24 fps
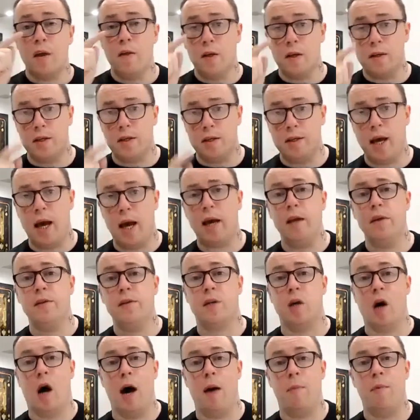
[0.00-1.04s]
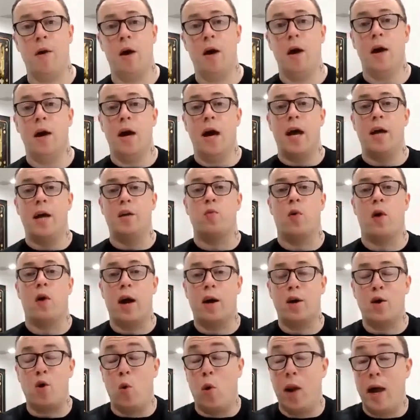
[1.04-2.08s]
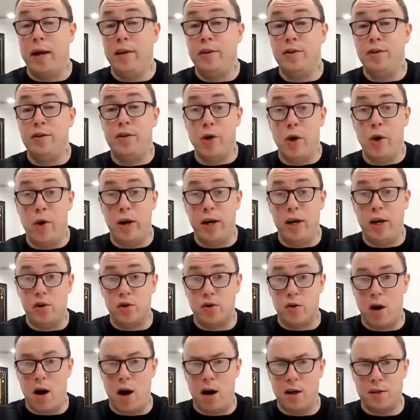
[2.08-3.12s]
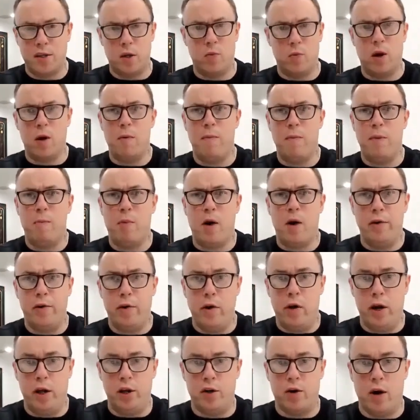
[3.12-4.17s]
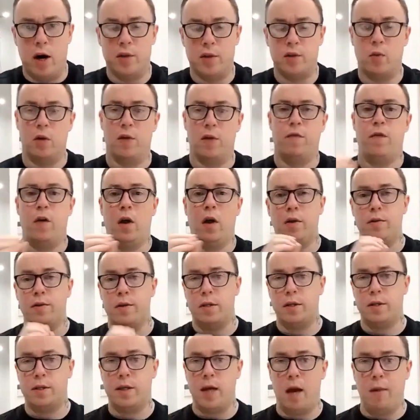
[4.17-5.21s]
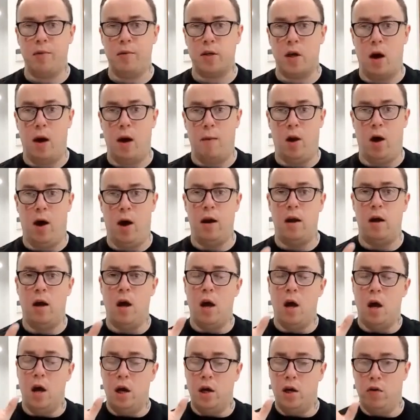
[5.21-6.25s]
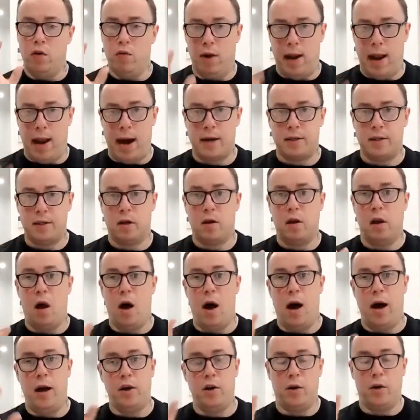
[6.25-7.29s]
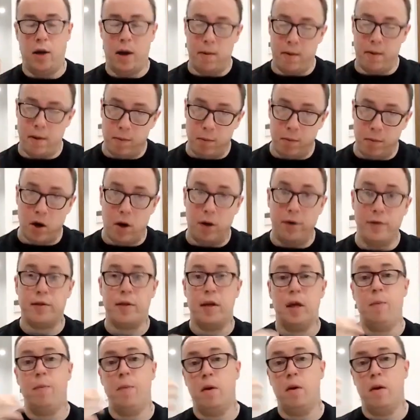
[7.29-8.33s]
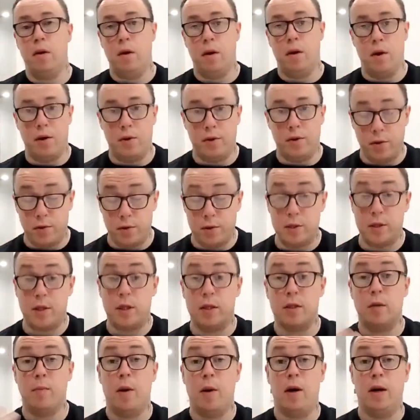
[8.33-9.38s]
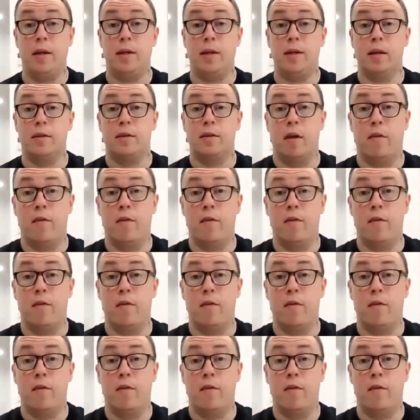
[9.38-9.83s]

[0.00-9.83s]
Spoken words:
The second type is what I call a dirty trance. So what do I mean by dirty trance? Well, it follows the same timeline. You relax a client, you have them go deeper, do suggestibility tests,